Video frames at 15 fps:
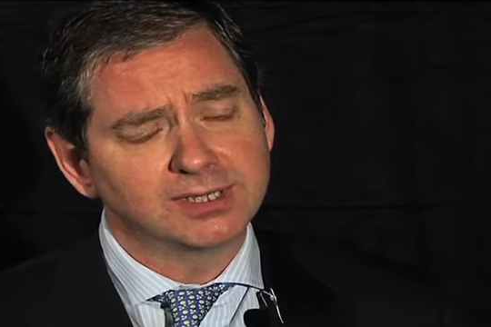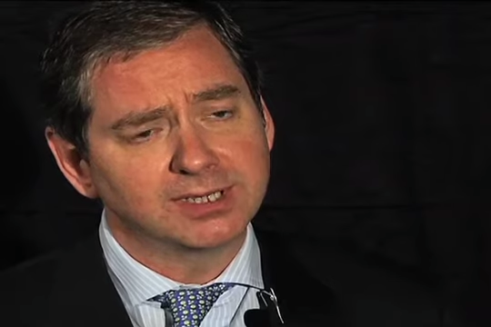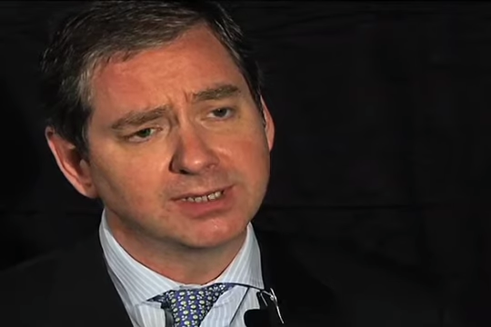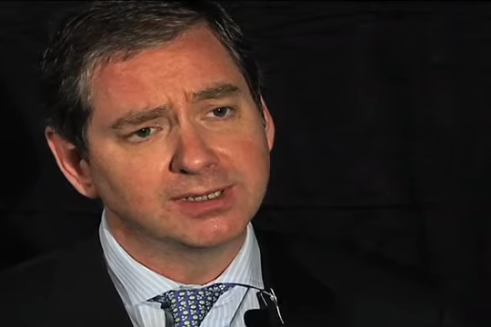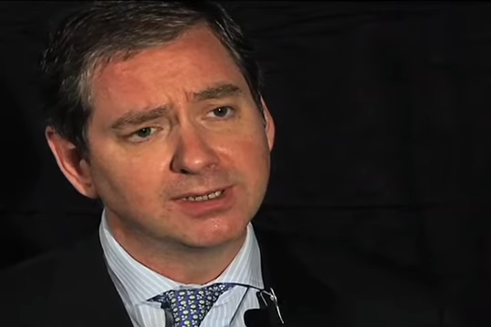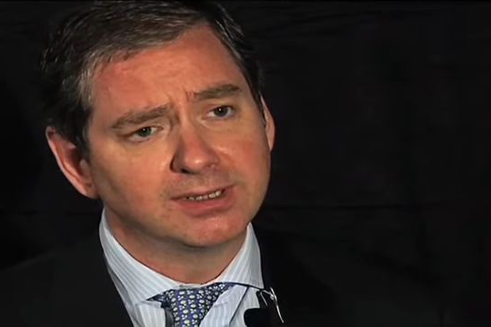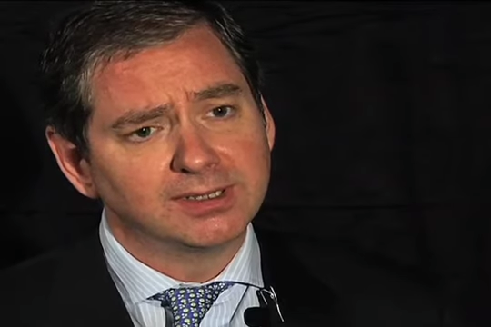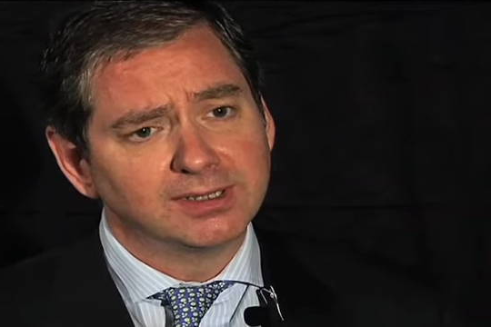uh,
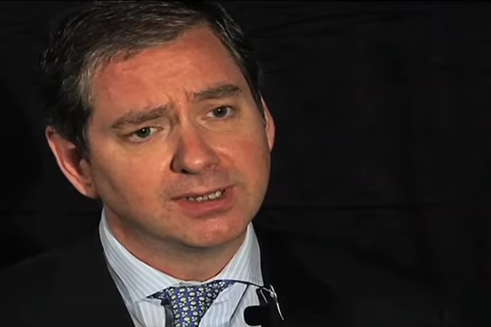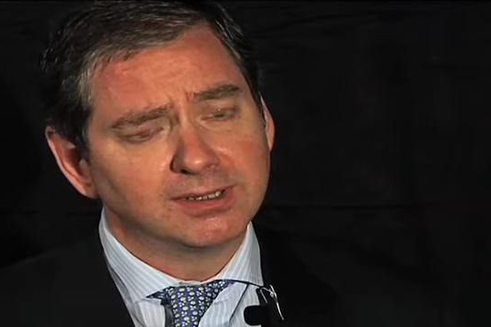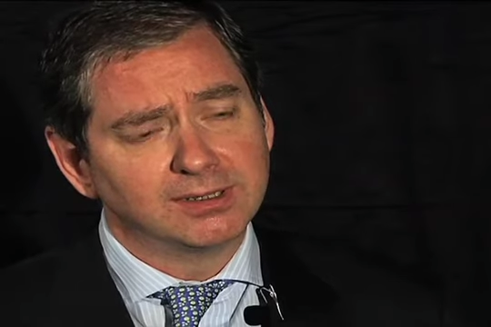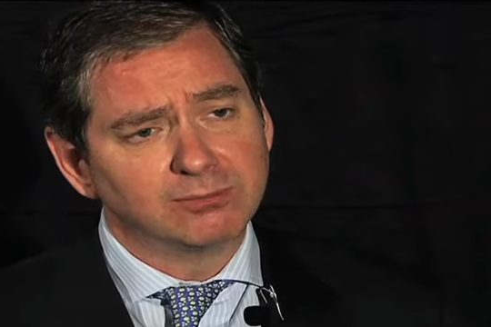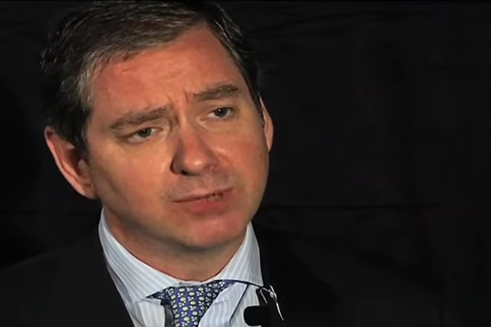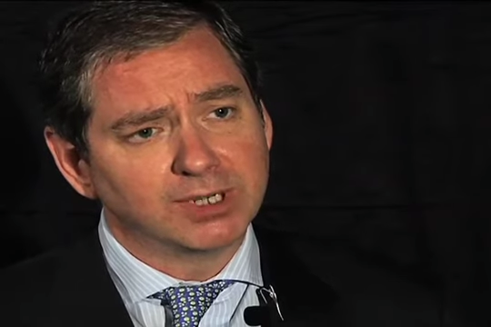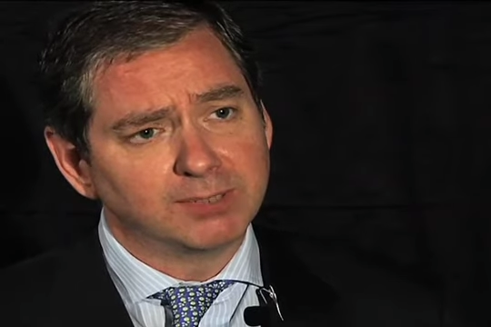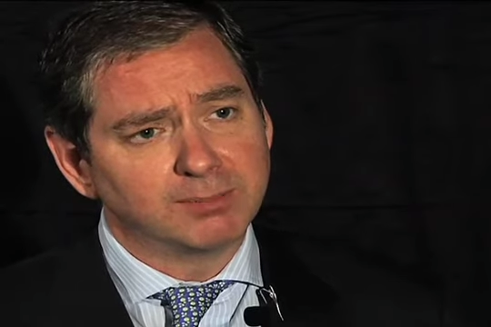
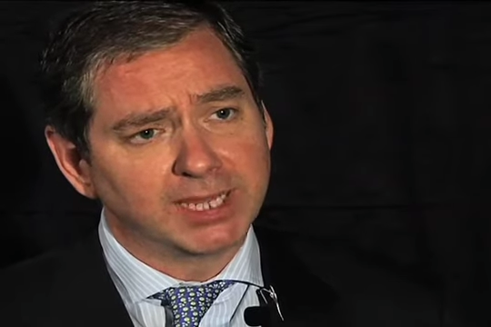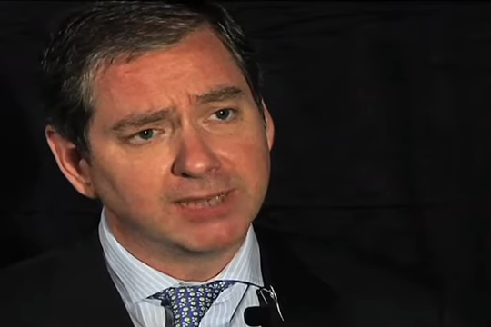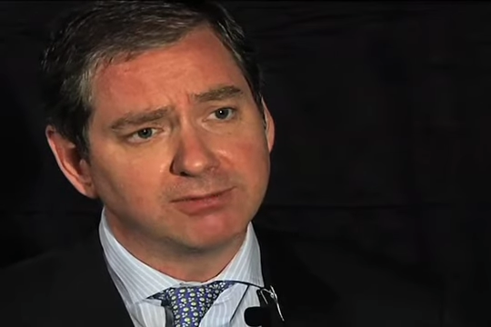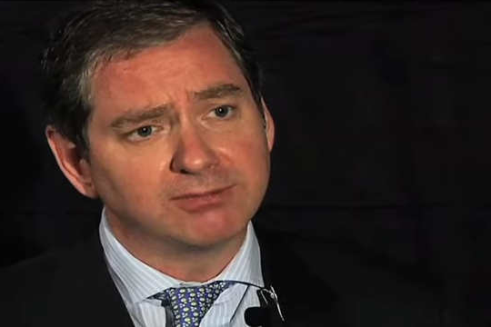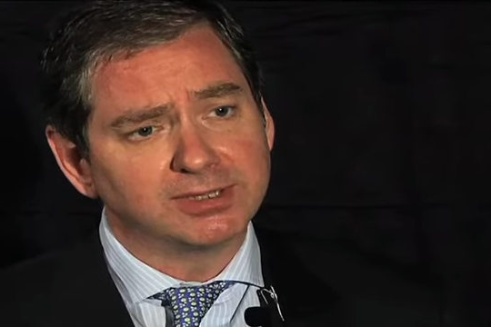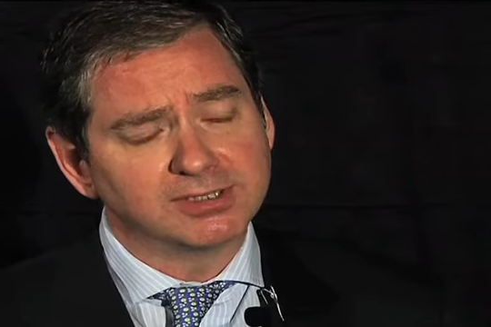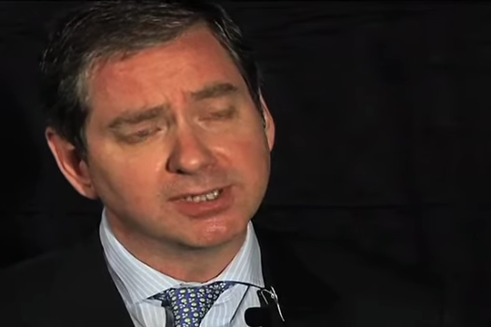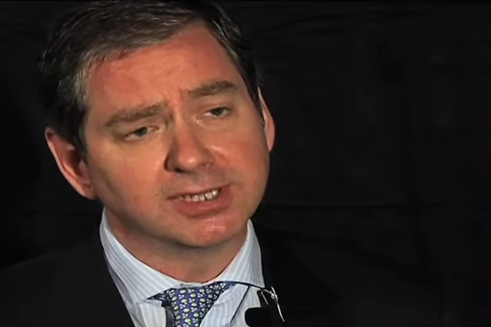really
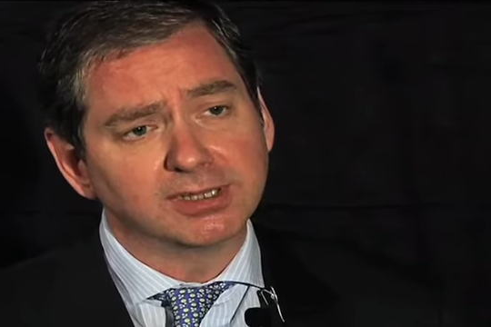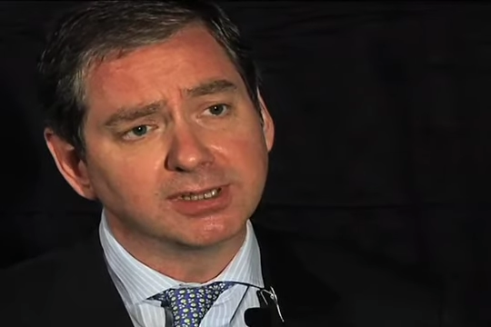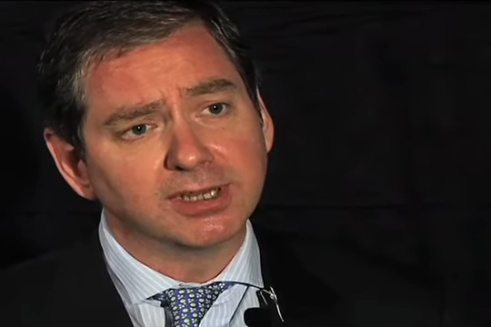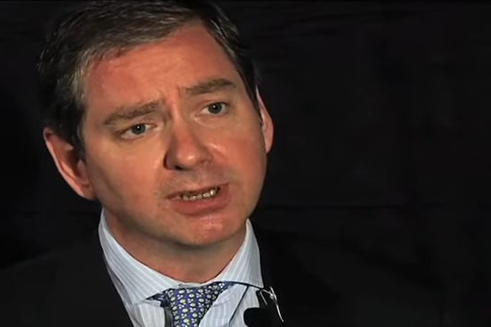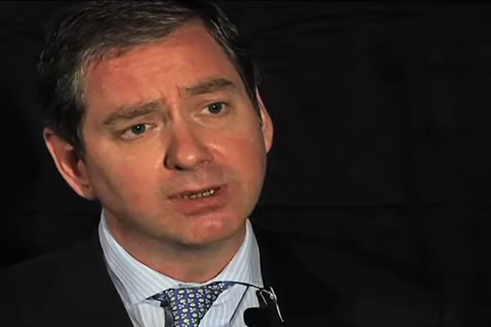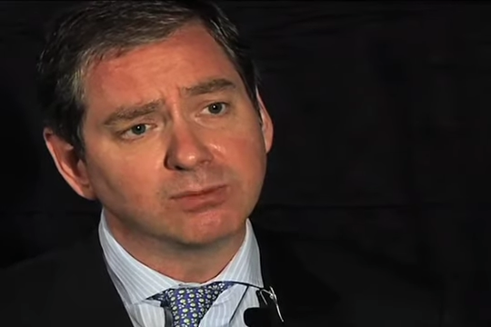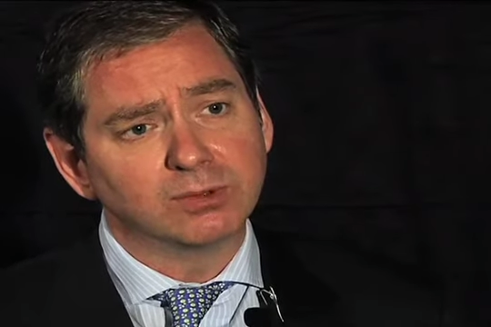benefiting the art